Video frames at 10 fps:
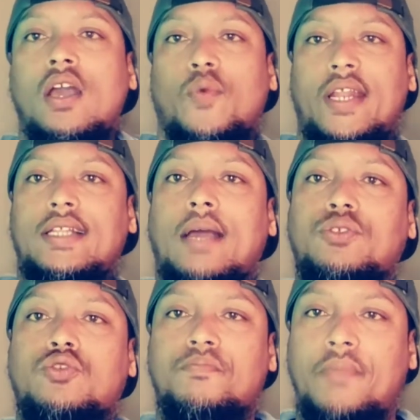When it
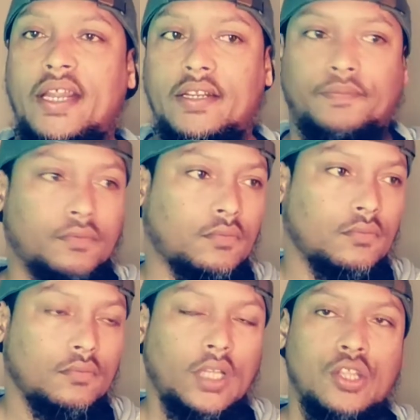comes to men,
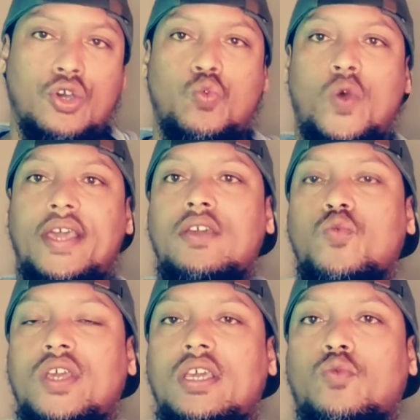the way
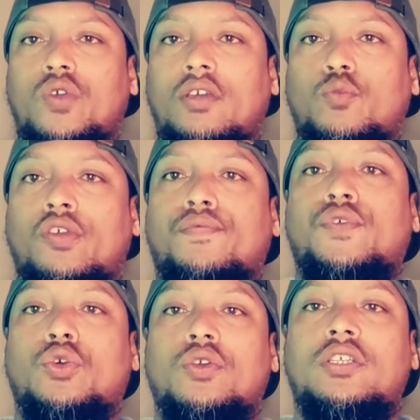we
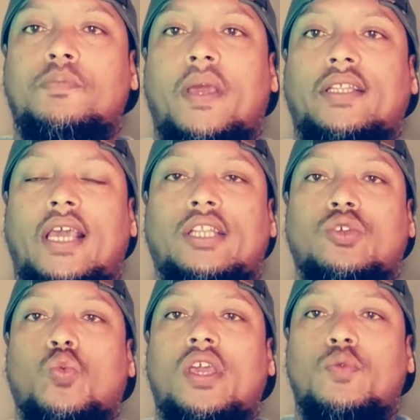view respect and
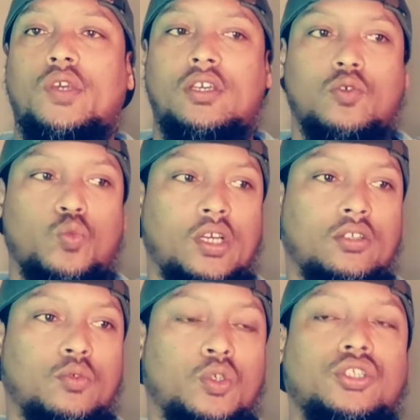the way
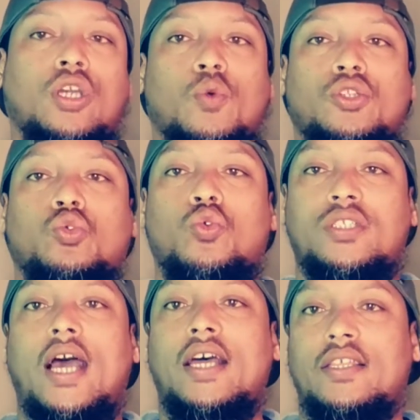we show it
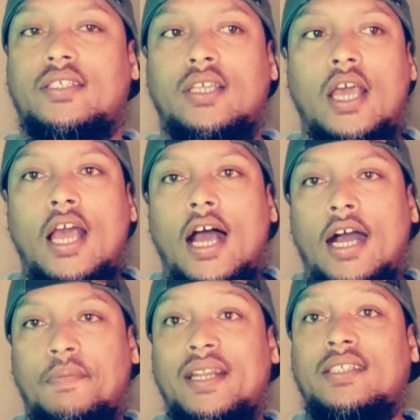towards others,
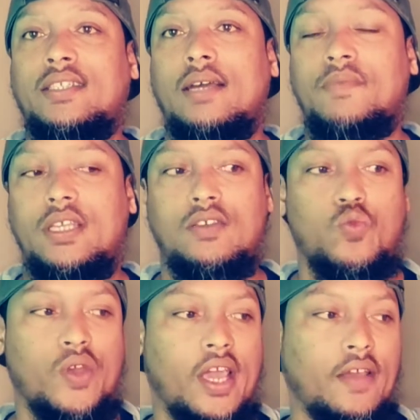it is
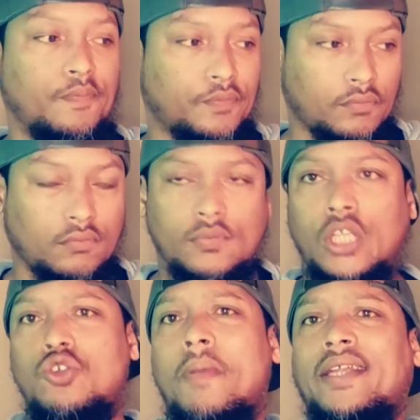something where
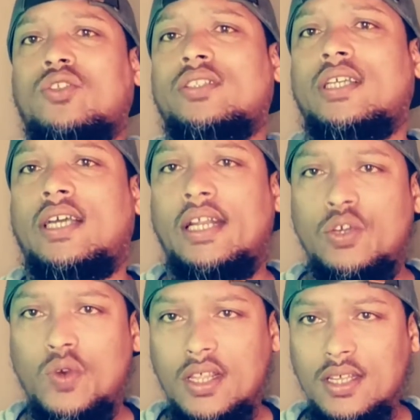you might not agree
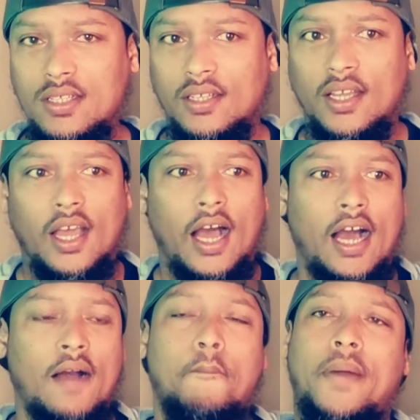with it,
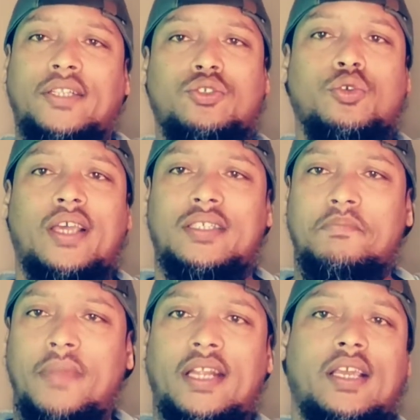but you as a
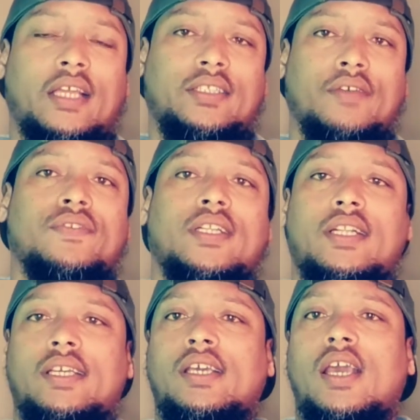man can
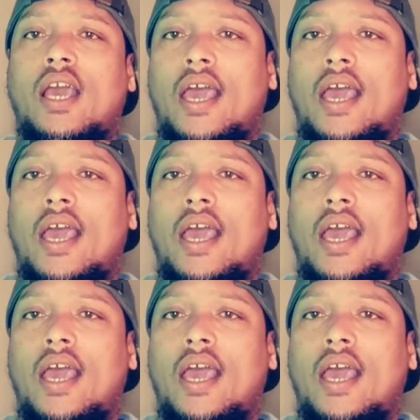definitely